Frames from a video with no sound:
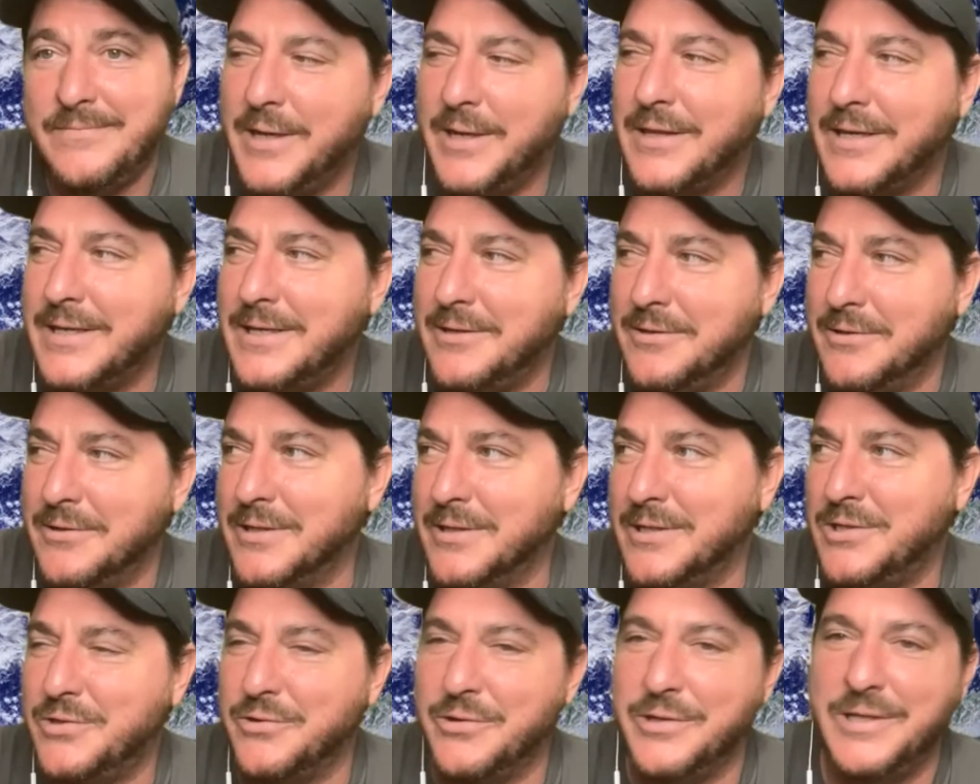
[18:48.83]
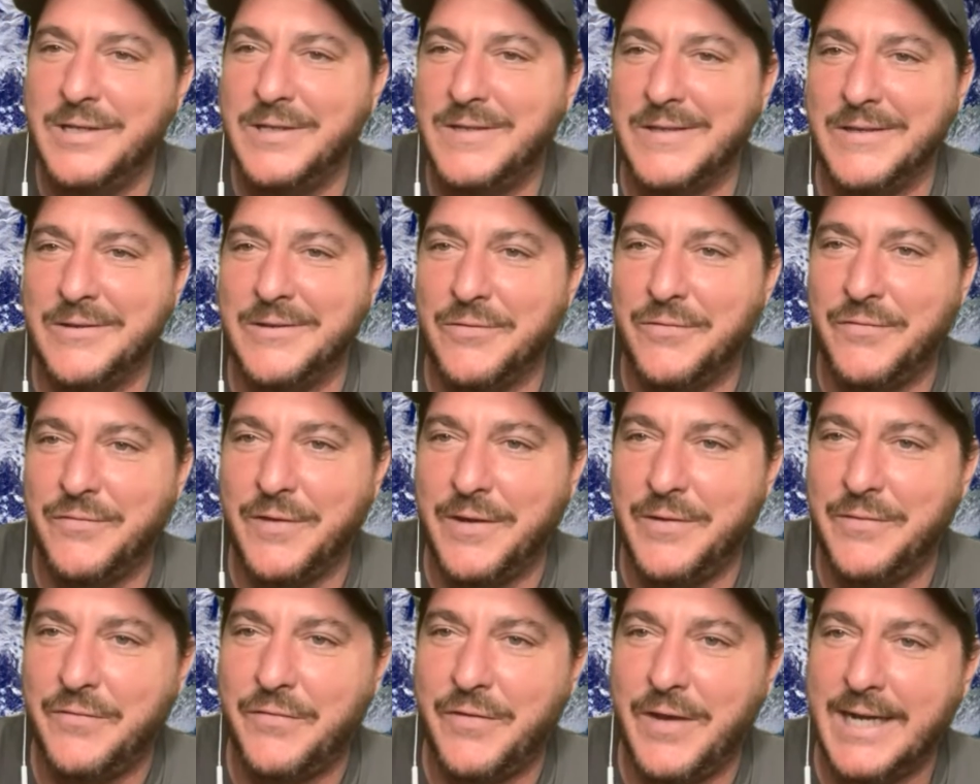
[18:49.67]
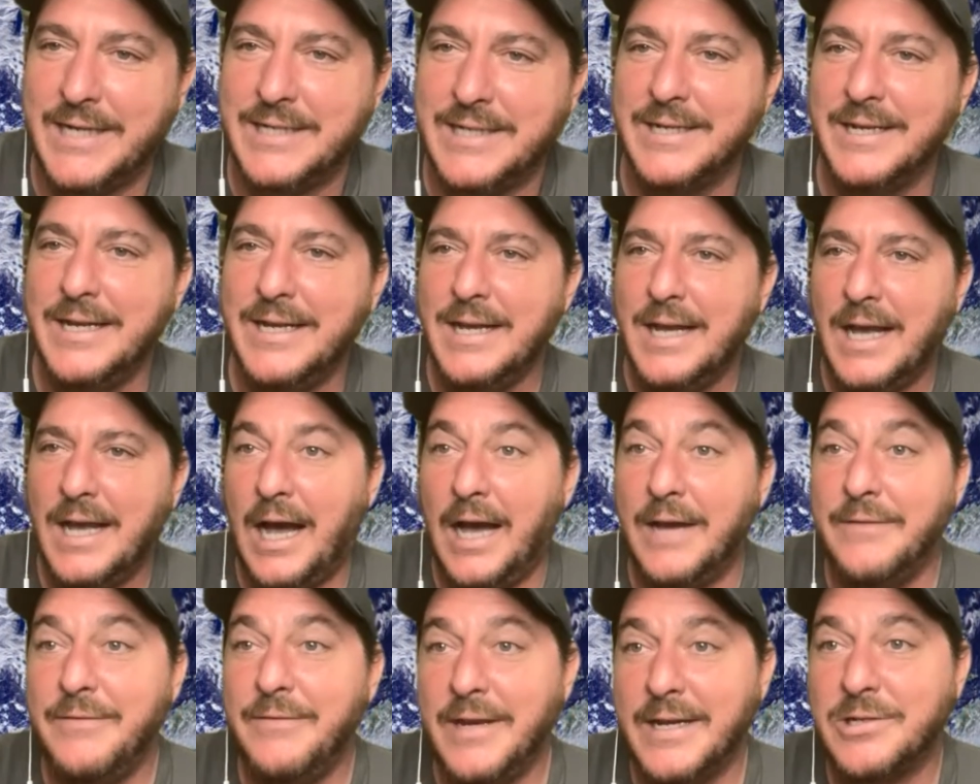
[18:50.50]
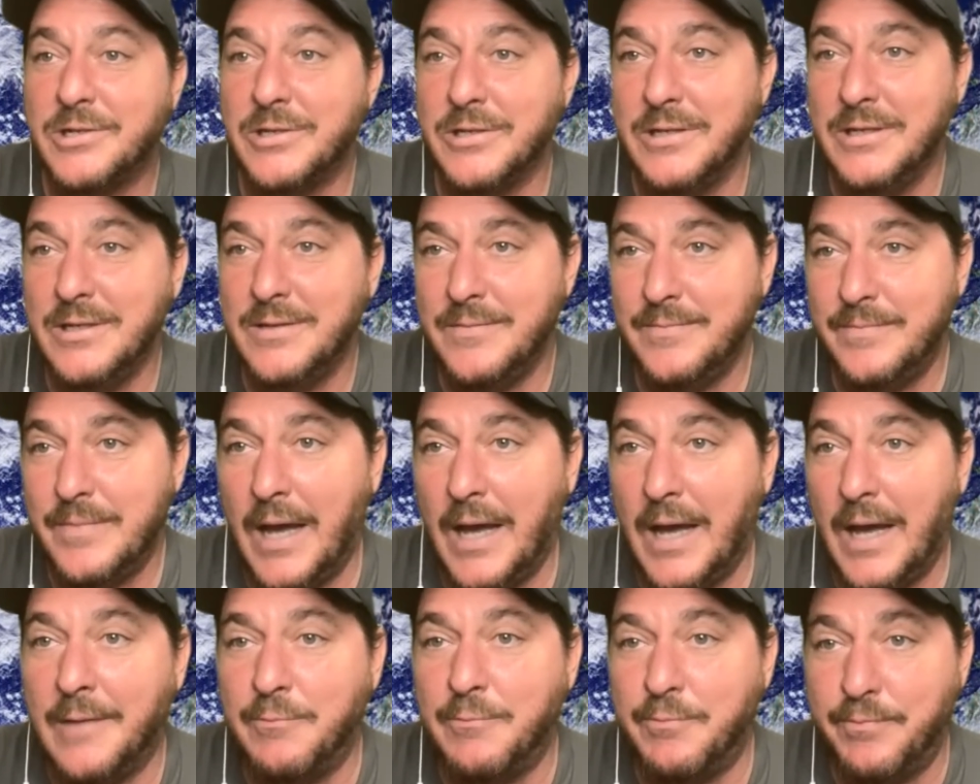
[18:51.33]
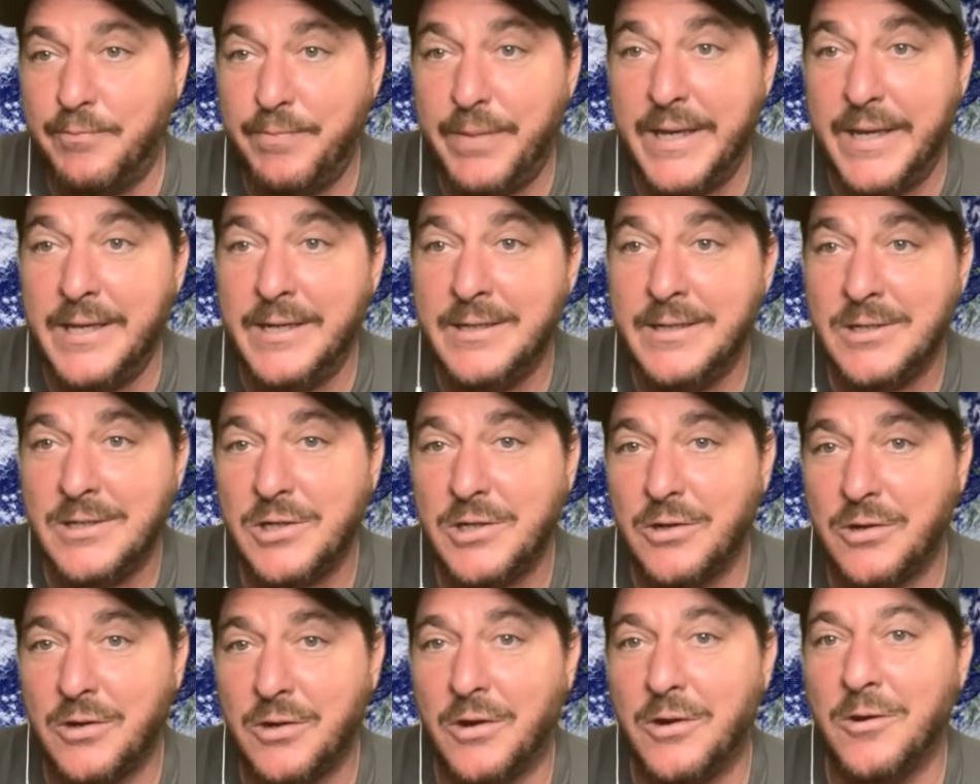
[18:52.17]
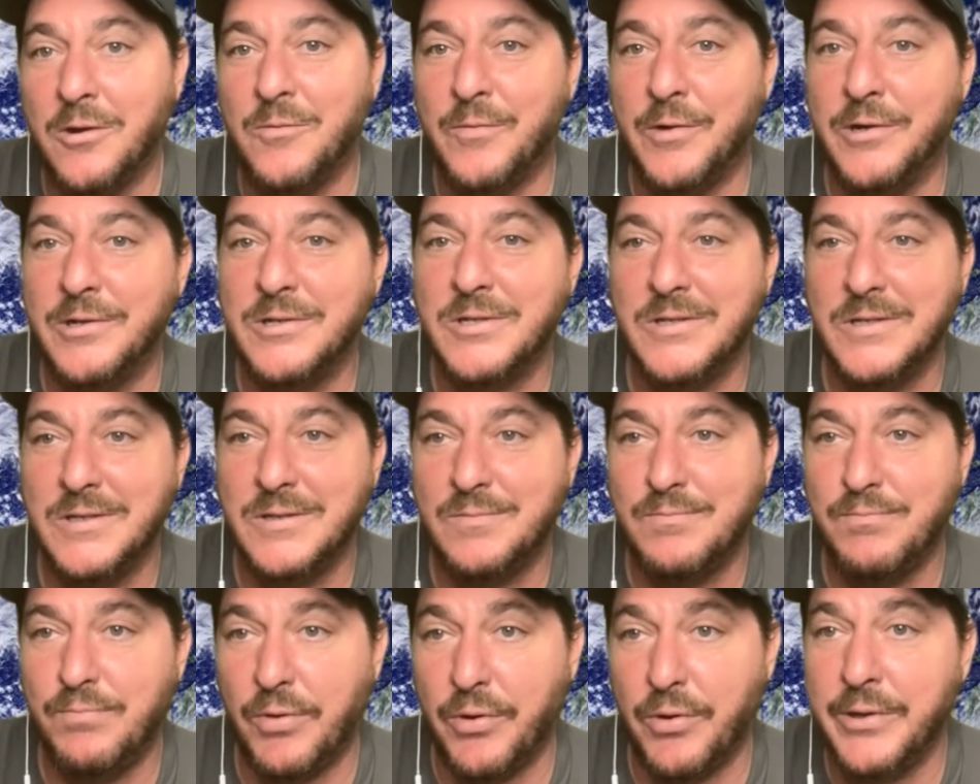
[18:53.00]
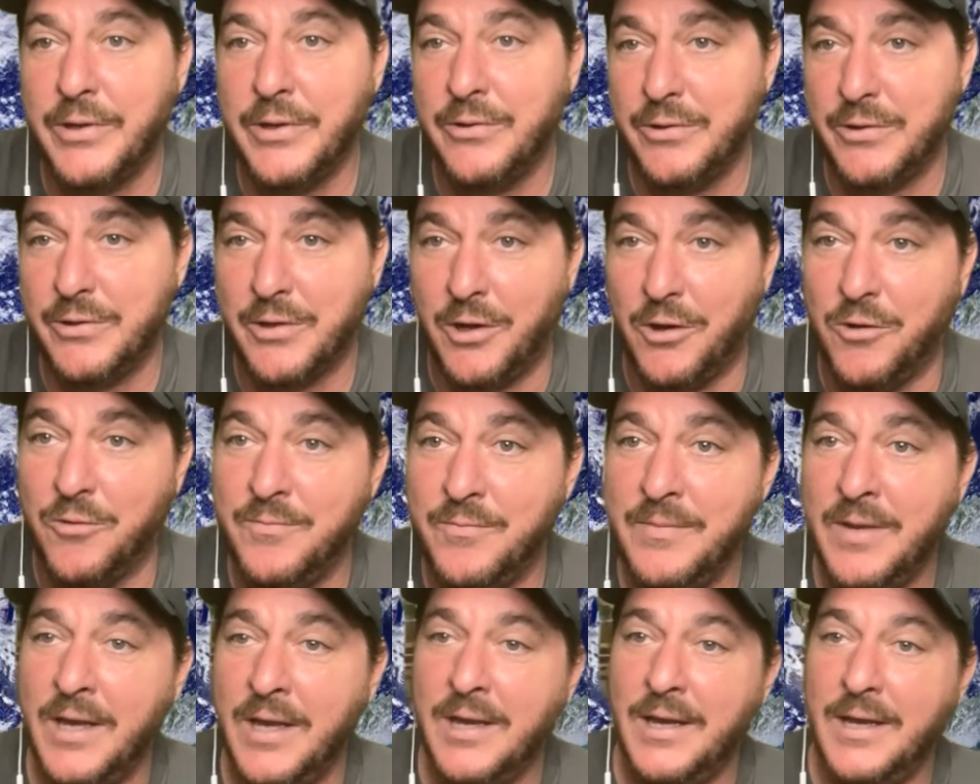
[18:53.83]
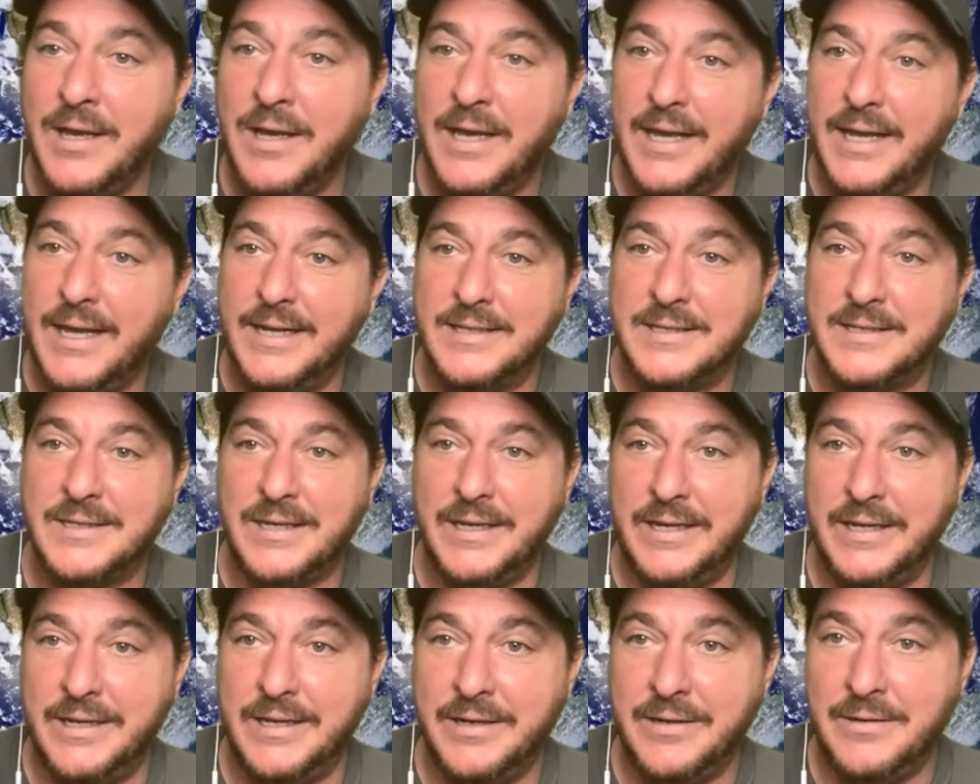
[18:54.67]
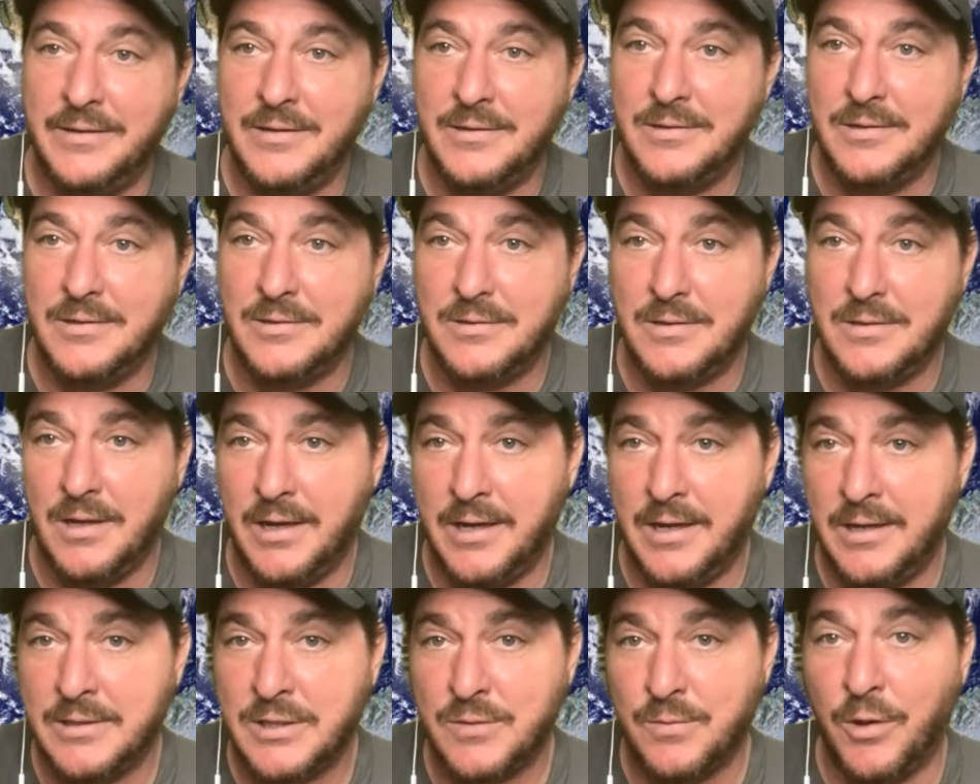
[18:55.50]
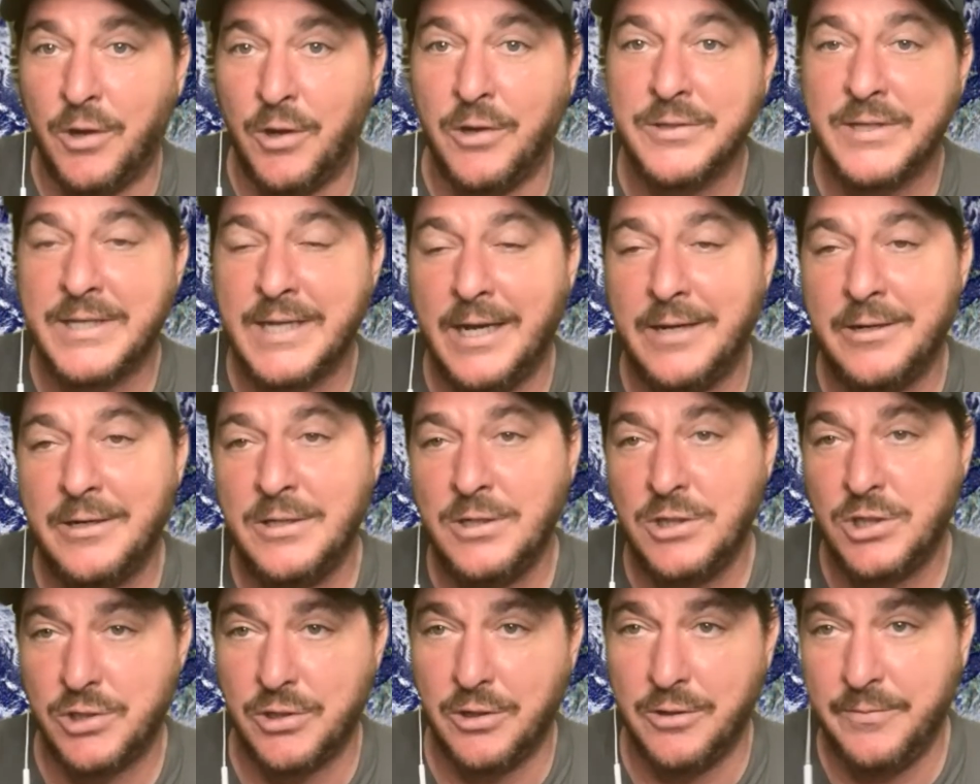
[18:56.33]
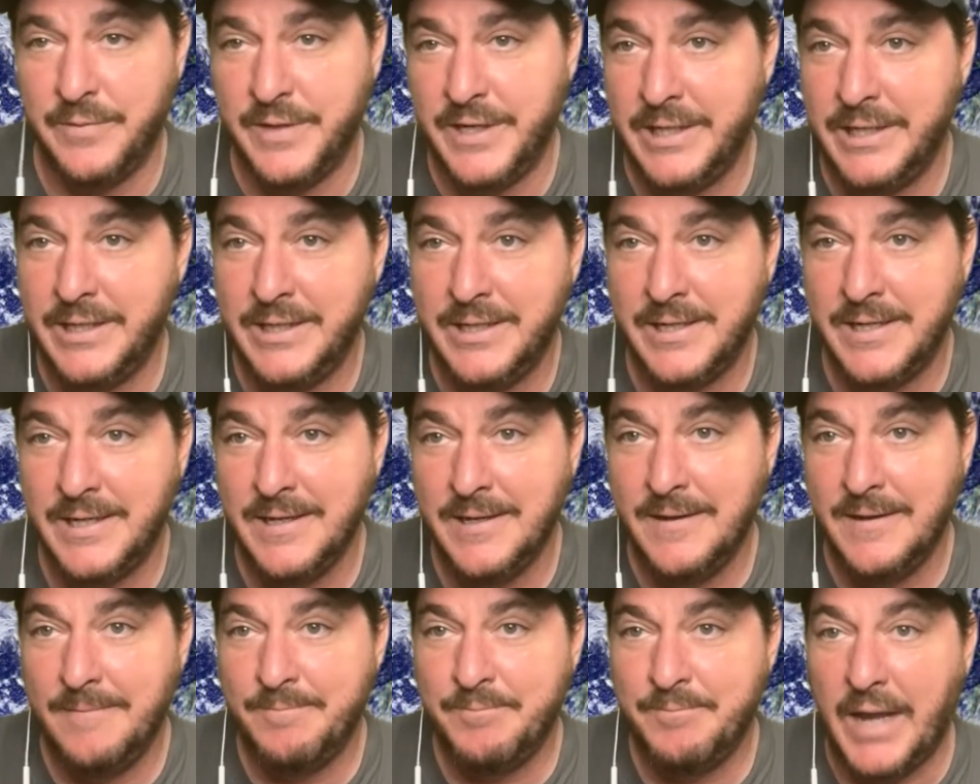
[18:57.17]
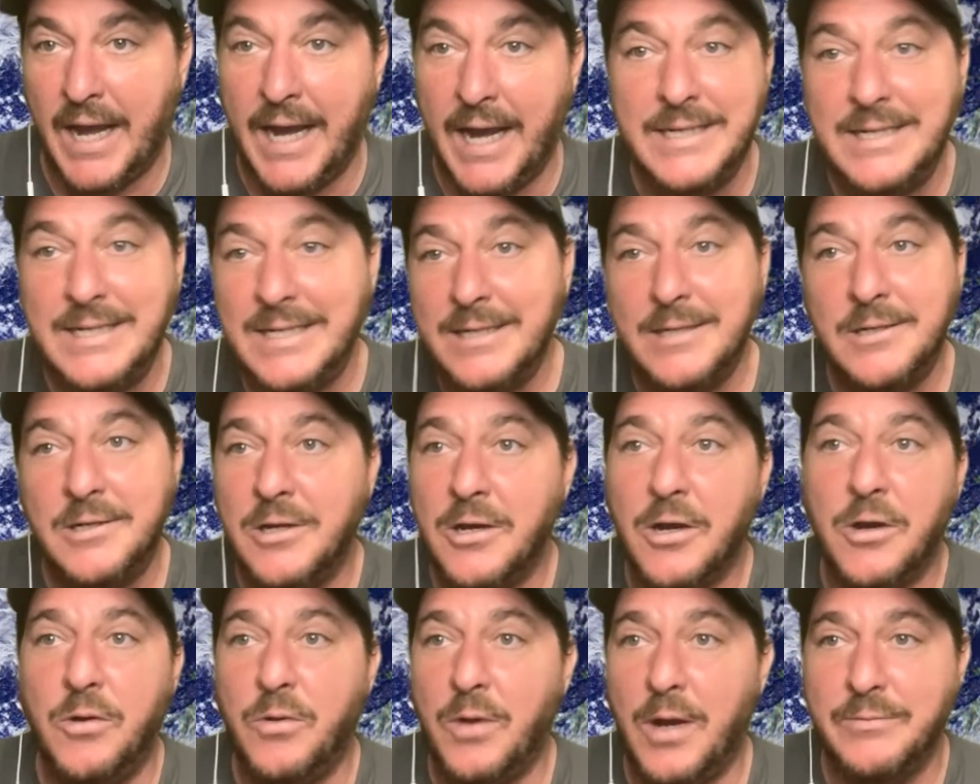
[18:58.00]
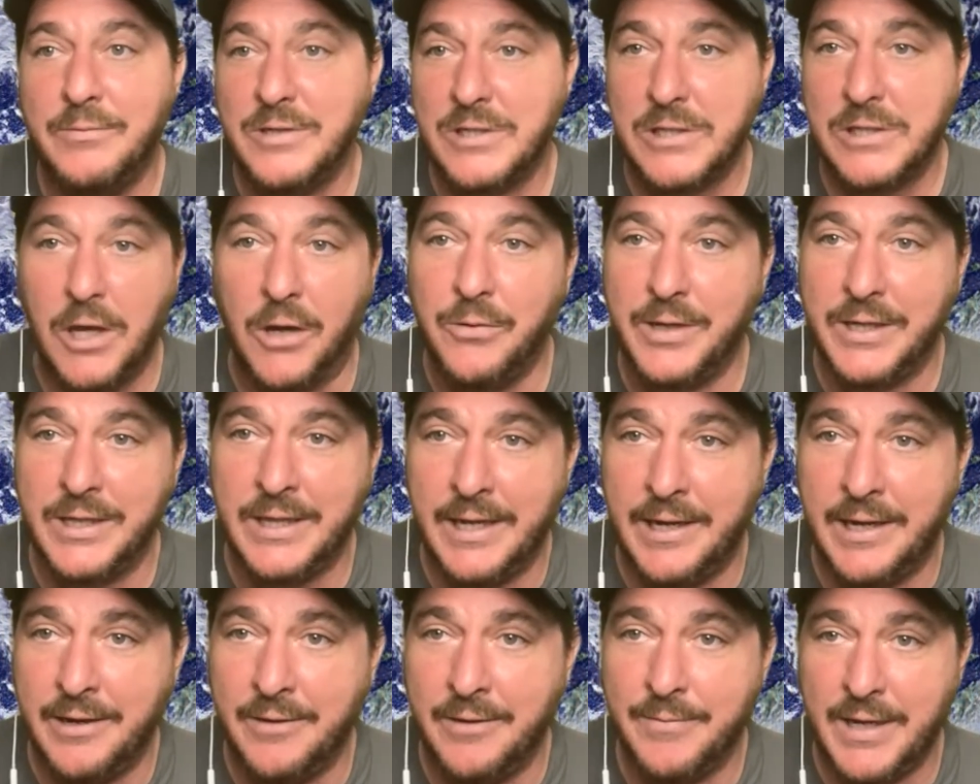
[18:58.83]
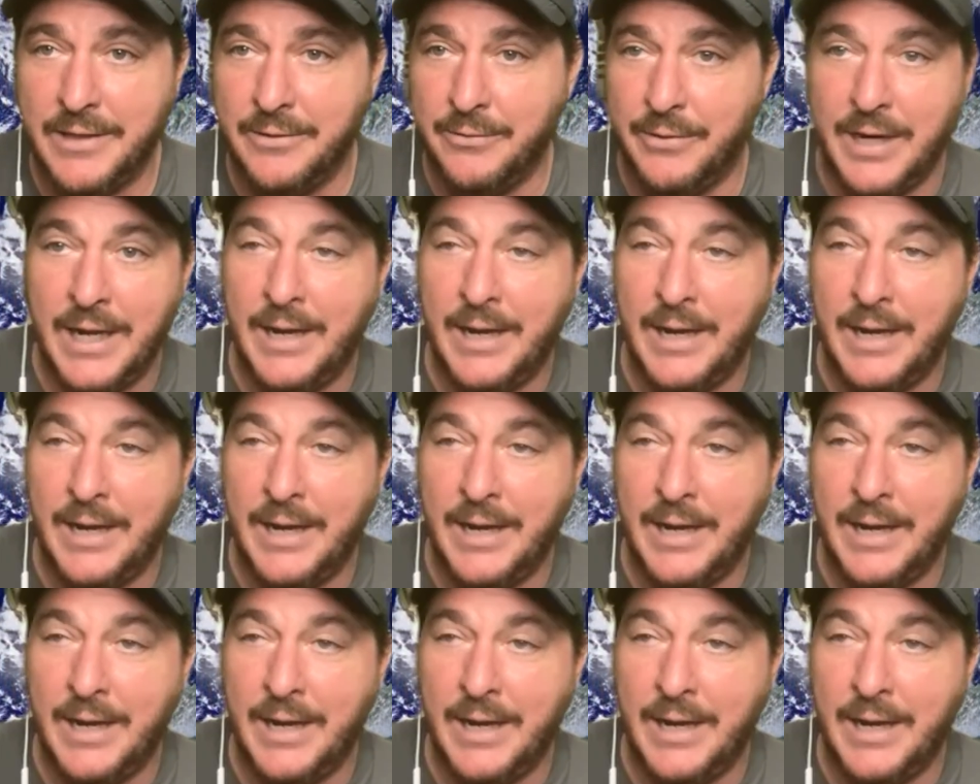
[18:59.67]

I think you'll enjoy this little fun fact. I've been to Karl Marx's boyhood home. It's in a small town in Germany. I didn't know I was going there, by the